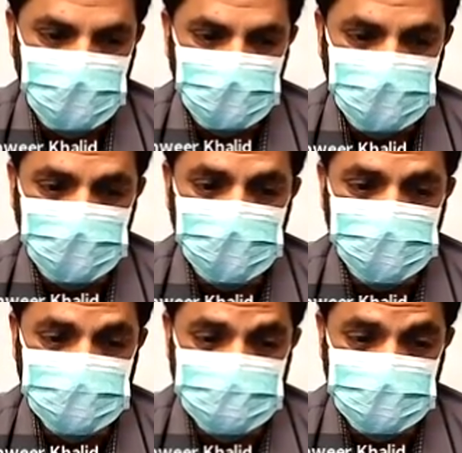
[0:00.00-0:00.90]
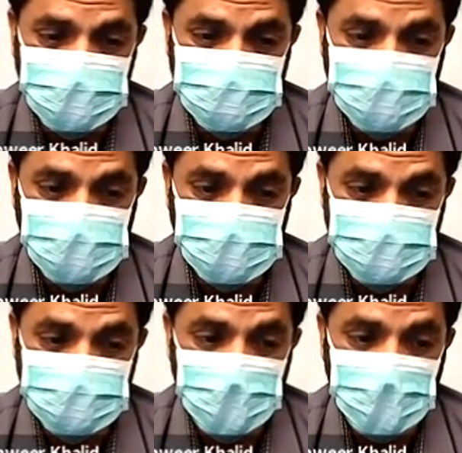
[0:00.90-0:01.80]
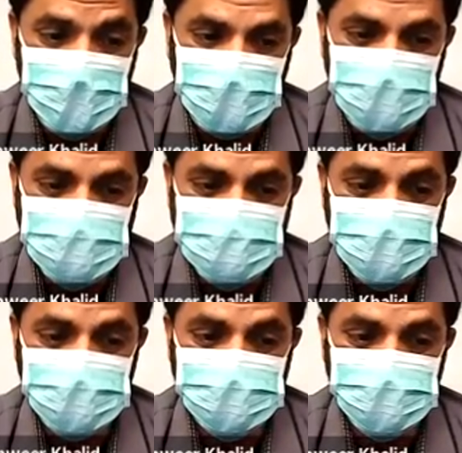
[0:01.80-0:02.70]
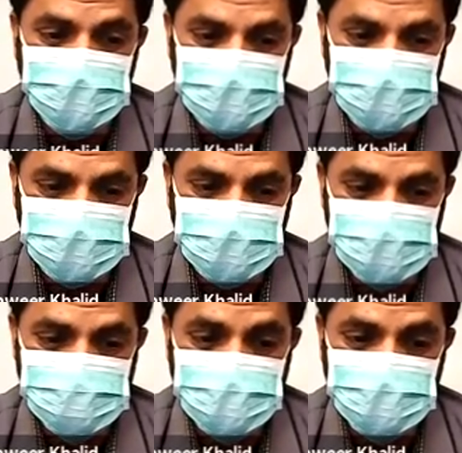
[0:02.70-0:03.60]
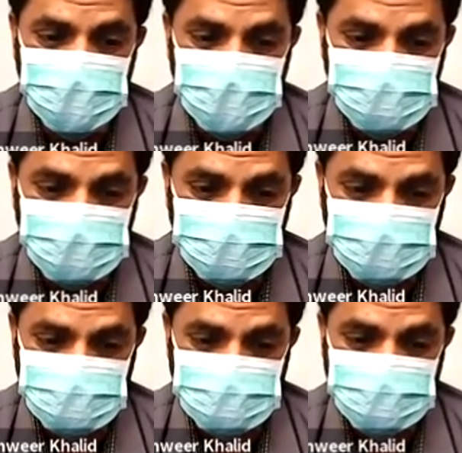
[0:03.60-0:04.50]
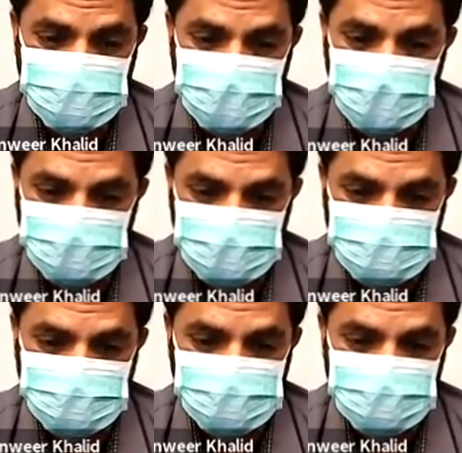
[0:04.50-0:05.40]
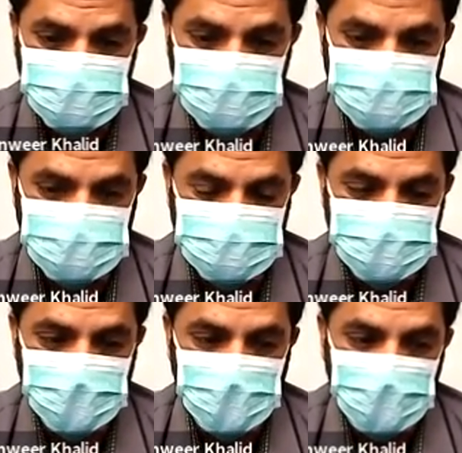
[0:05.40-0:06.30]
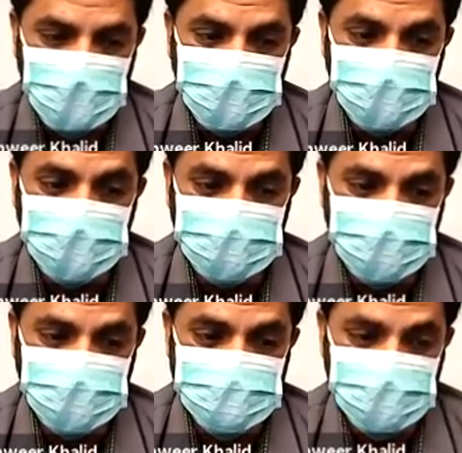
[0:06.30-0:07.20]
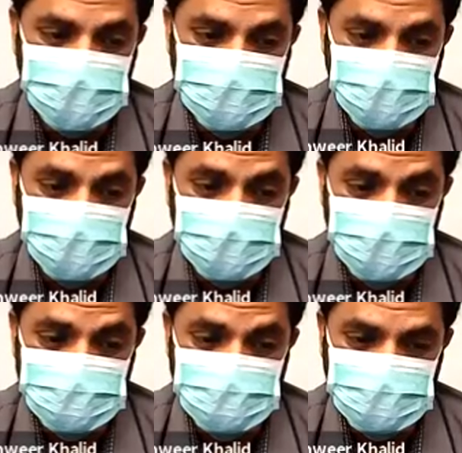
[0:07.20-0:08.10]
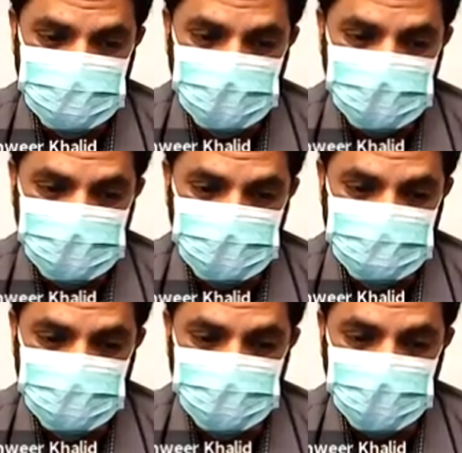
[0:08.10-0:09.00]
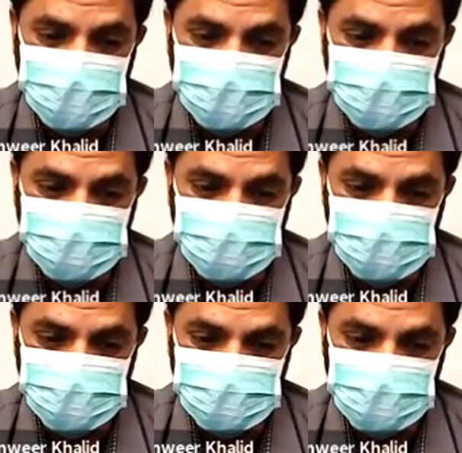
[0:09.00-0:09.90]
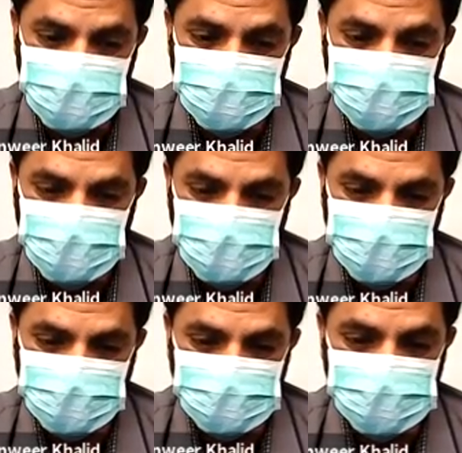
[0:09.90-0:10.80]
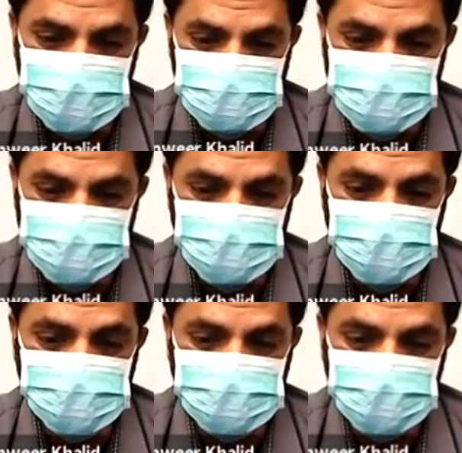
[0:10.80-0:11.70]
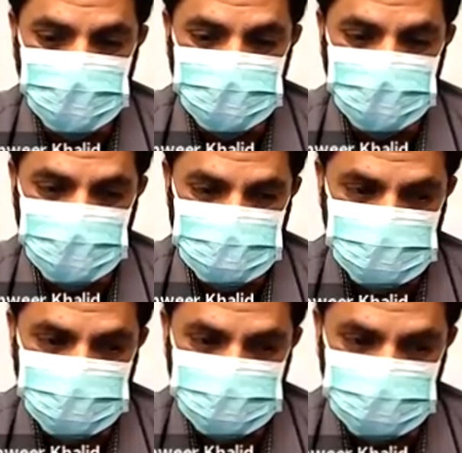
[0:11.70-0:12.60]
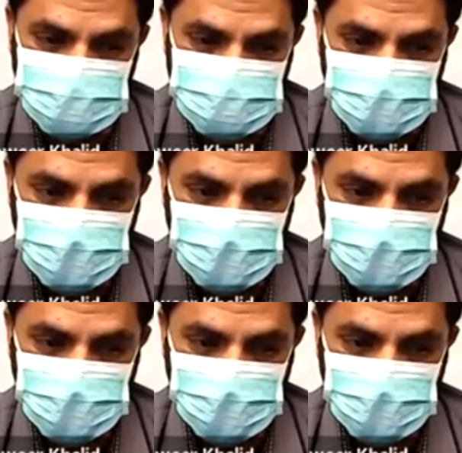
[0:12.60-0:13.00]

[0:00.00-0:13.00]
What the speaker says: In decompensated cirrhosis, it is an acute deterioration in the liver function in a patient with cirrhosis and characterized by the jaundice, ascites, hepatic encephalopathy, hepatorenal syndrome, or variceal hemorrhage.